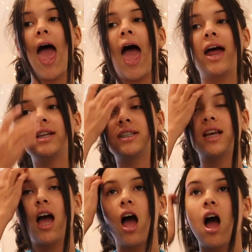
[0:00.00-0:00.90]

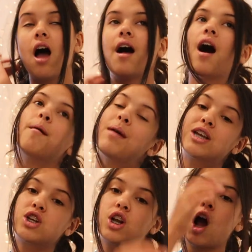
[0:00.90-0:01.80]
And make
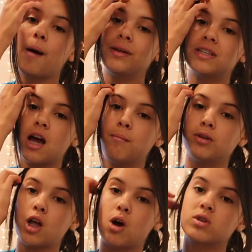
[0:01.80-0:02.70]
sure to comment down
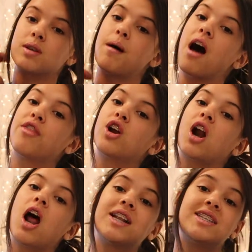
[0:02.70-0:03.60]
below some
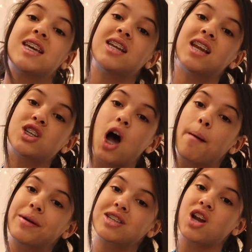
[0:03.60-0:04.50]
other teen
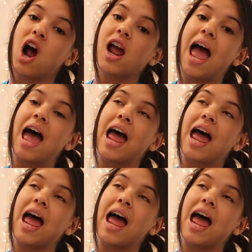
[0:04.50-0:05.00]
topics talk